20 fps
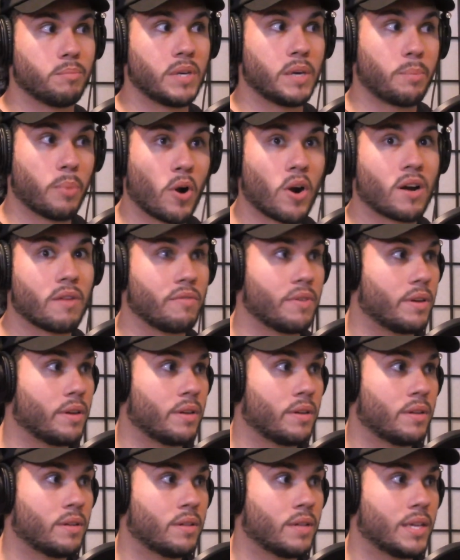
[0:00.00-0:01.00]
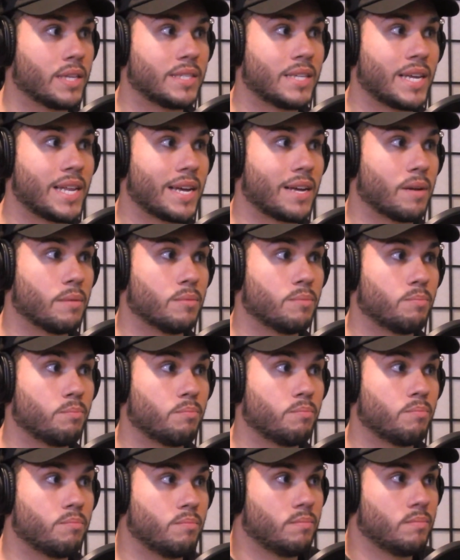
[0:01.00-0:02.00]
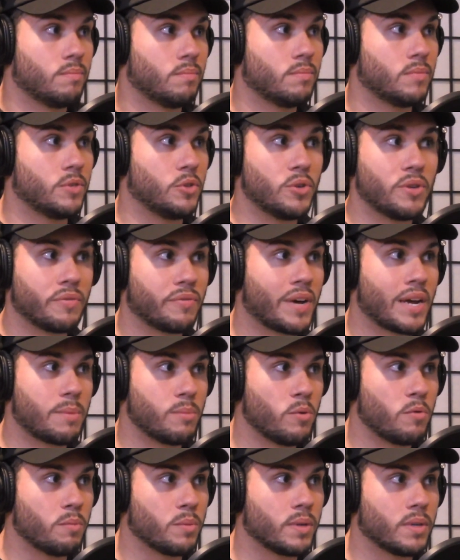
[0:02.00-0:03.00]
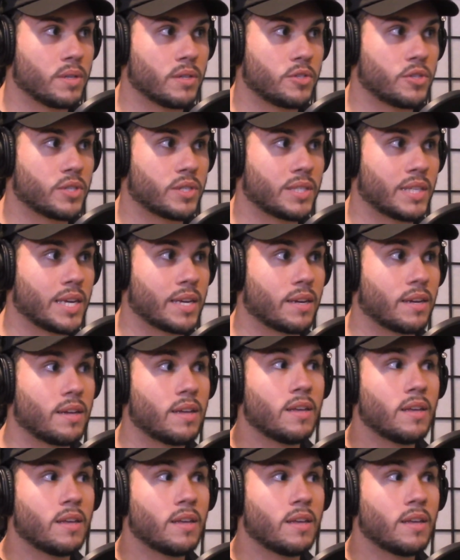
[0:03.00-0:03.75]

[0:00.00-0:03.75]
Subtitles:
be a part of it. It's not like a unified movement. It's just like